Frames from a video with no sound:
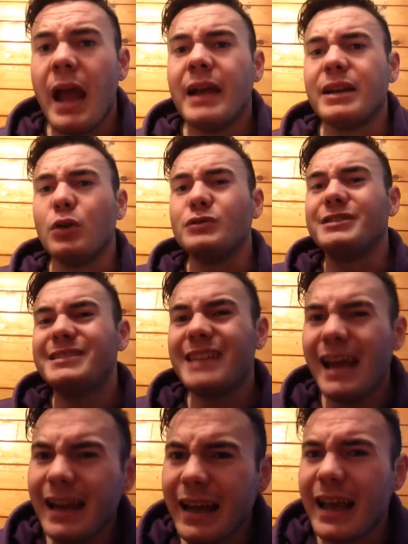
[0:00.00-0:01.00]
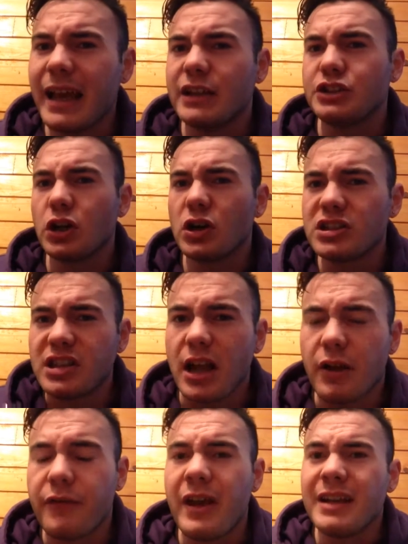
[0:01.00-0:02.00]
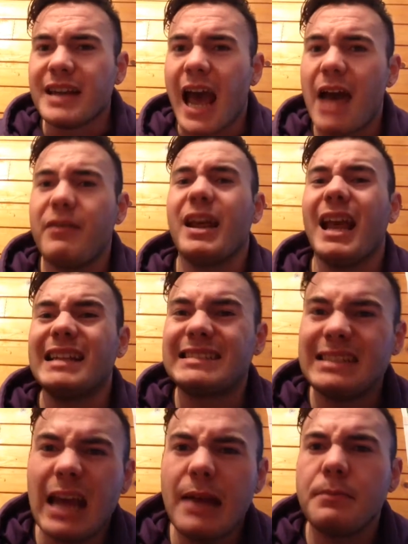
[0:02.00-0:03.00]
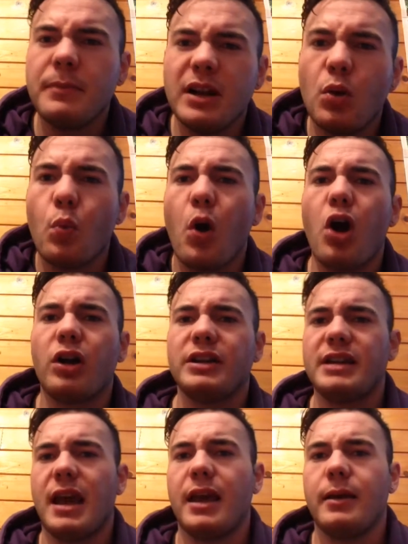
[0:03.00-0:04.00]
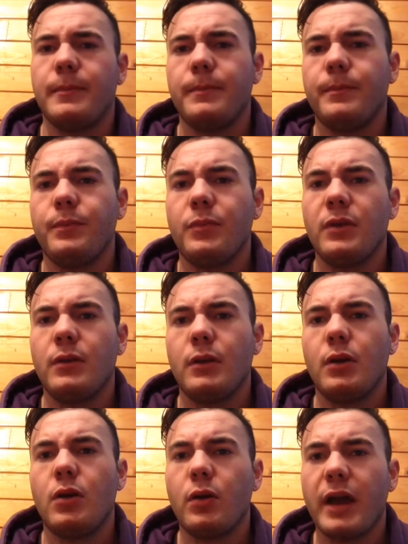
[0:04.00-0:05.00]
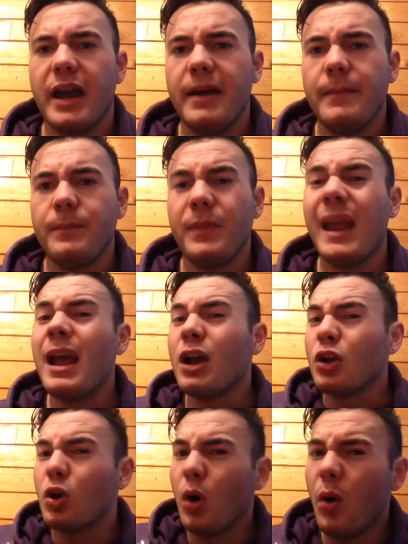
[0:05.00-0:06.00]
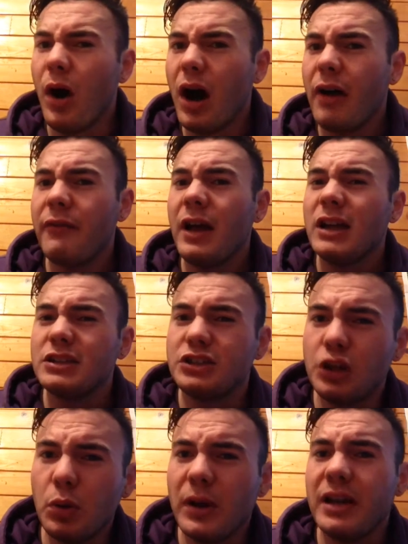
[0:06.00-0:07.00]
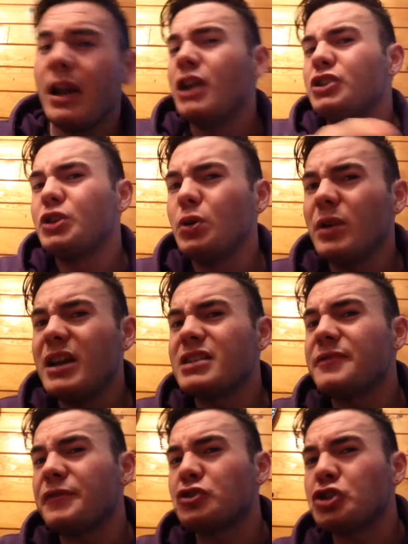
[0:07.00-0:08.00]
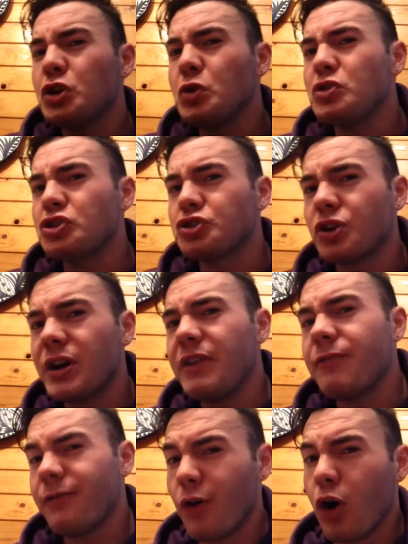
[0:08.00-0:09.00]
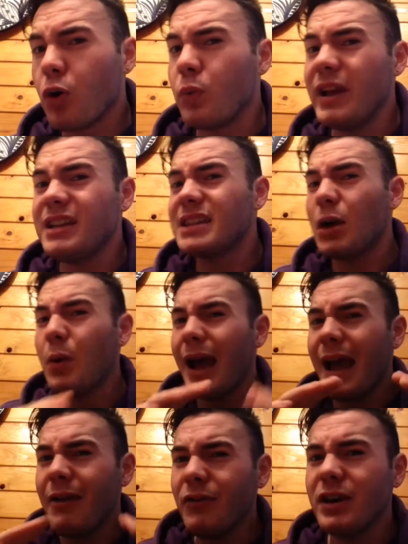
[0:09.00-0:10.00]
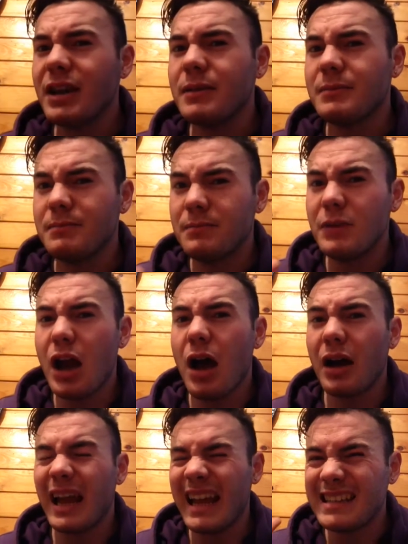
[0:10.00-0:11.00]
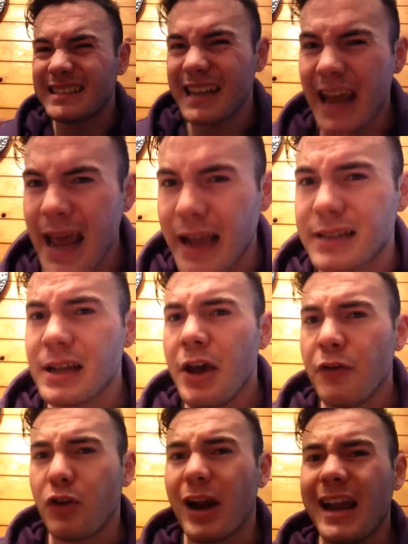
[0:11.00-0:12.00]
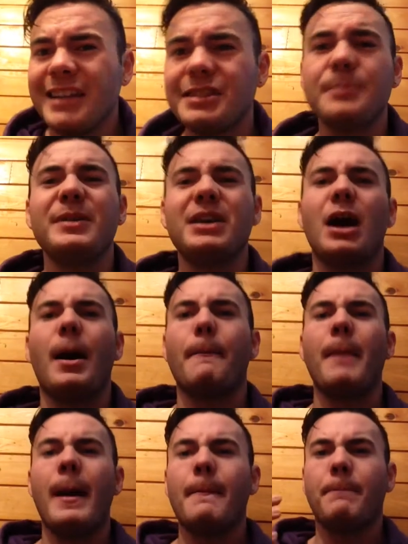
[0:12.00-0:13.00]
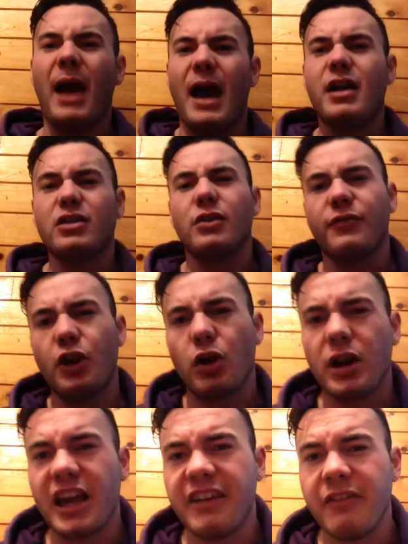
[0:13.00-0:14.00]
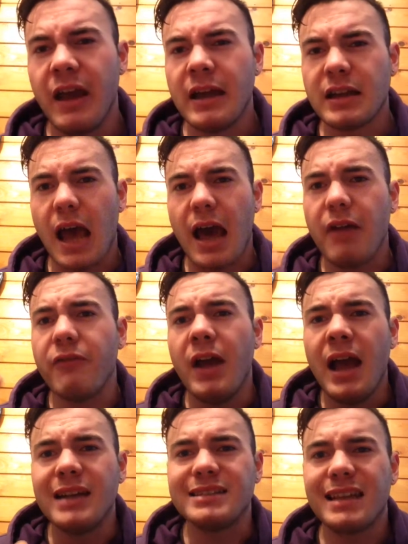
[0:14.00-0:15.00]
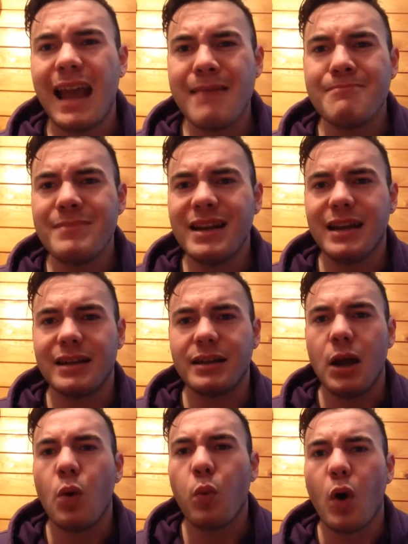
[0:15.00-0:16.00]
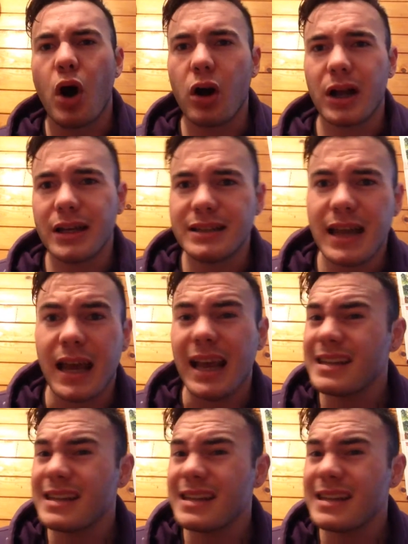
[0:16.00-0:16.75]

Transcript: Now, dedicate yourself to having a 10-minute walk a day, okay? Go off, do it, do this for 2 to 3, 4 weeks, however the long it takes for it to become part of your life to have a 10-minute walk a day.